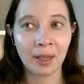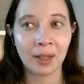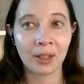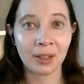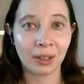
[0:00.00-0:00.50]

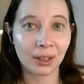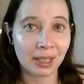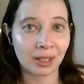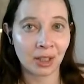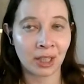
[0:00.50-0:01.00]
Her little
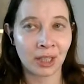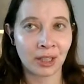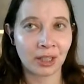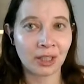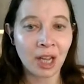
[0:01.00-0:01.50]

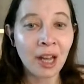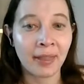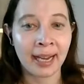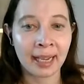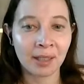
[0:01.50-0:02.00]
sister saw
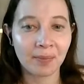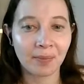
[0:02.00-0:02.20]
that,